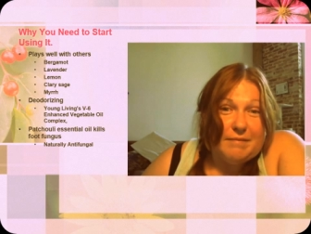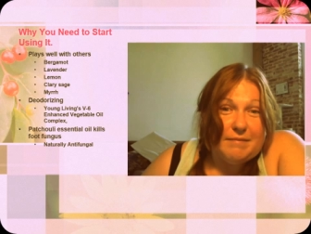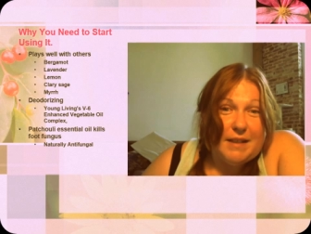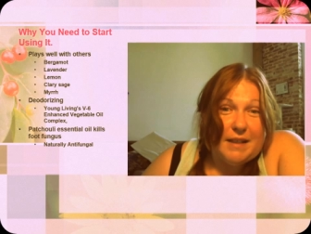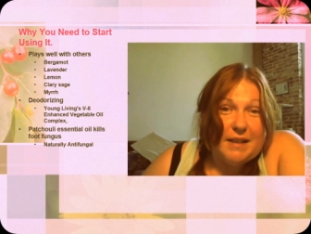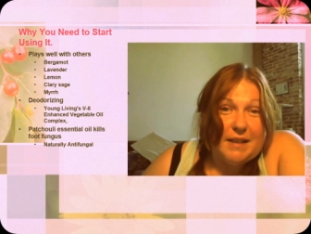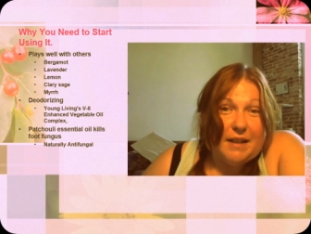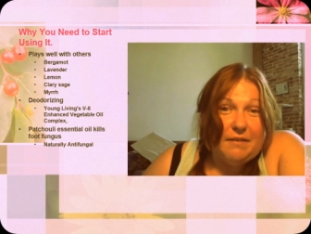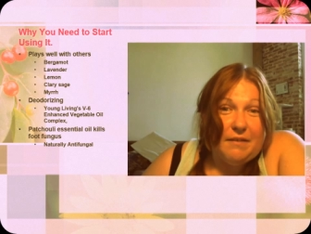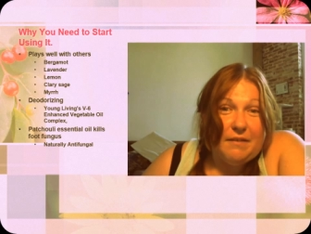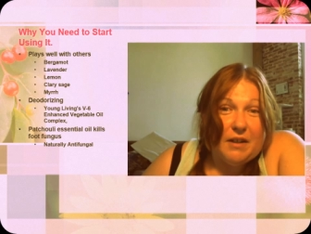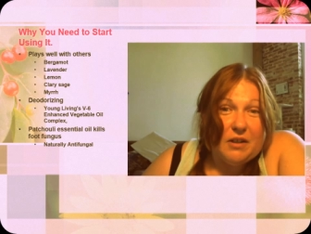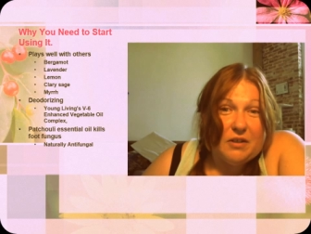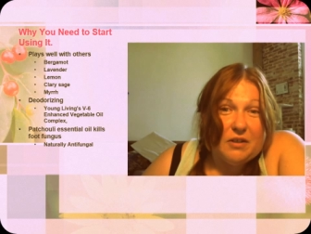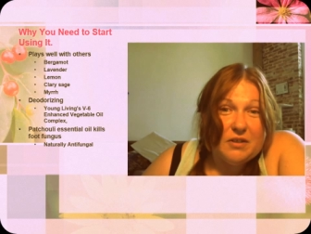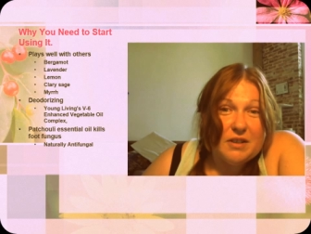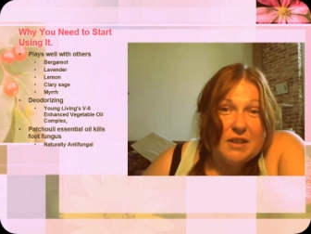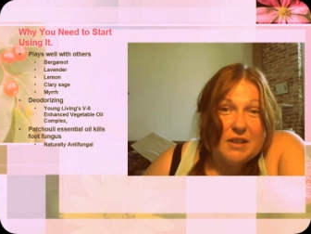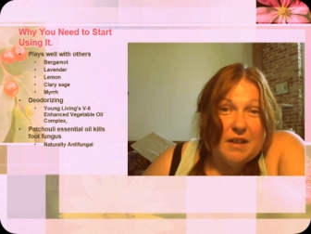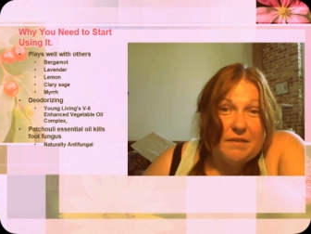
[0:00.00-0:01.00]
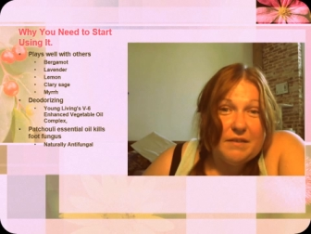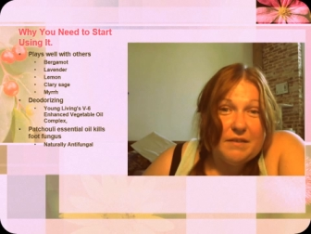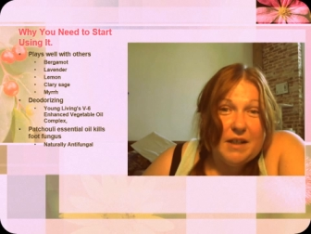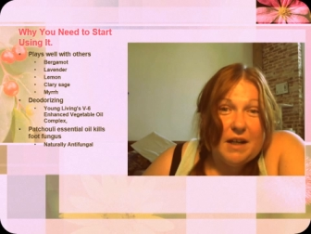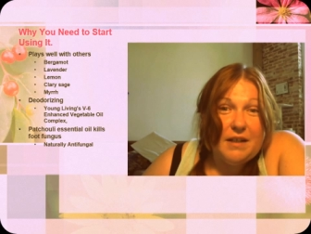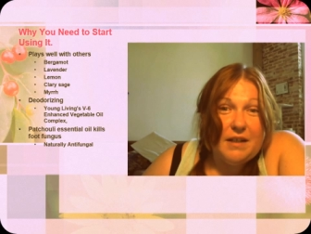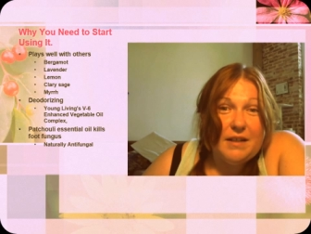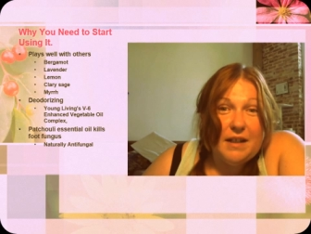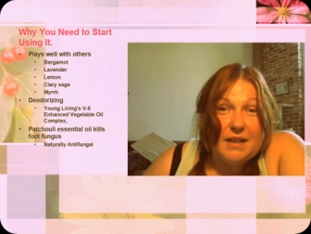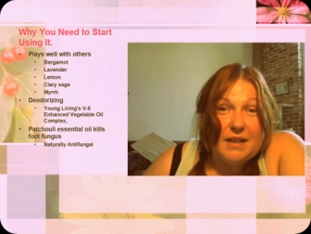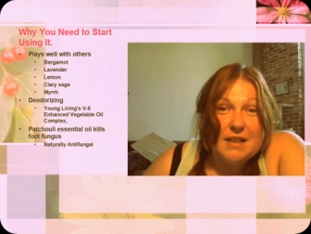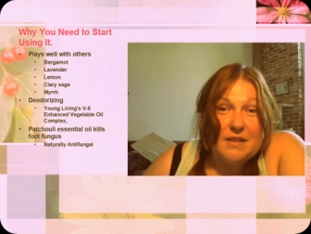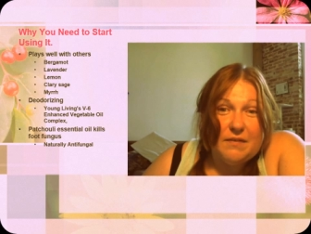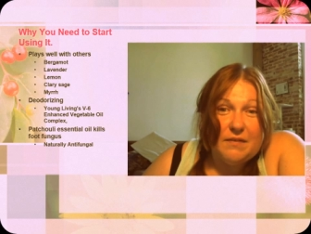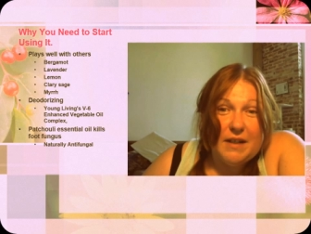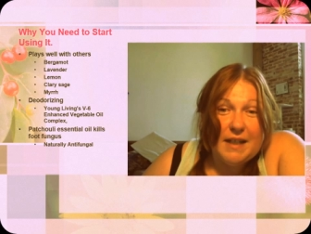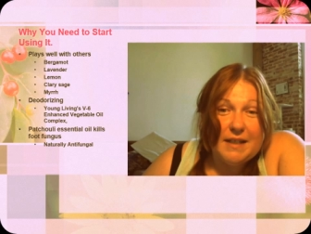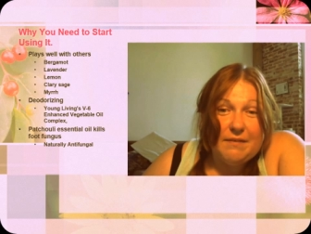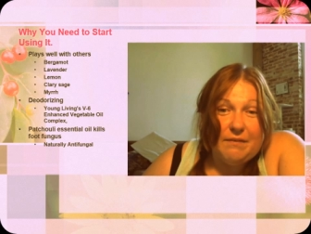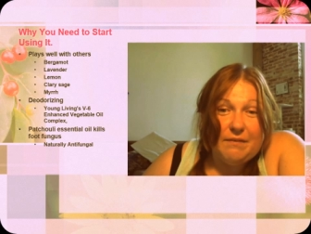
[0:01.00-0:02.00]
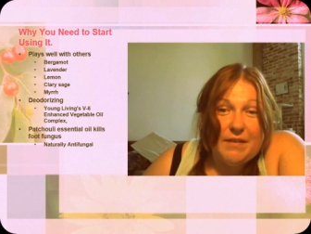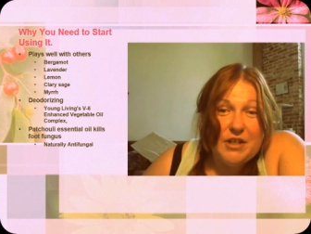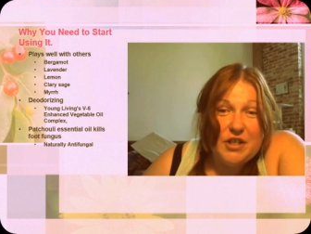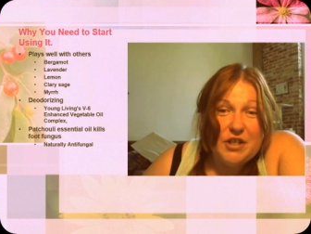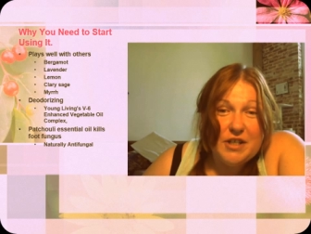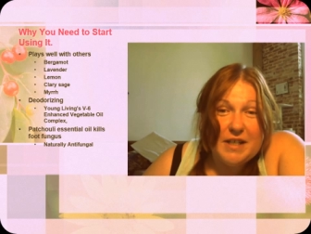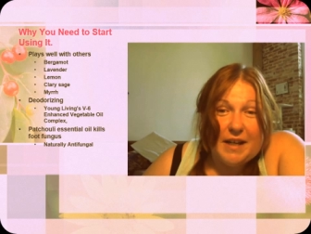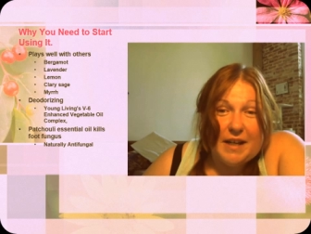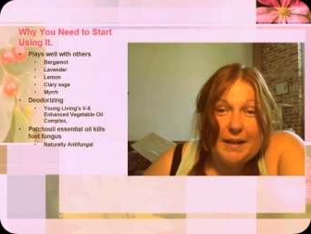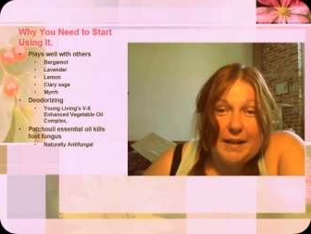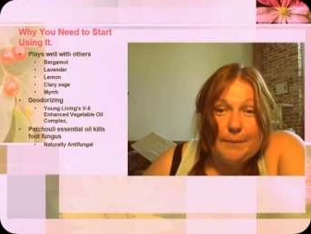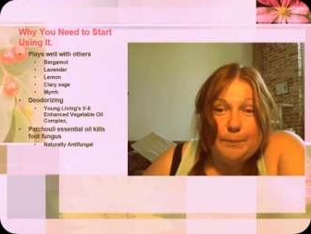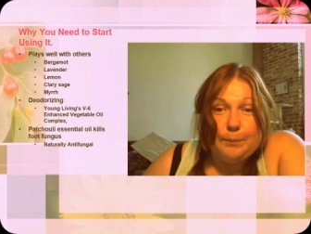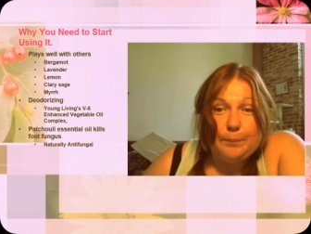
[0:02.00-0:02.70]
antifungal stuff does, fungicide.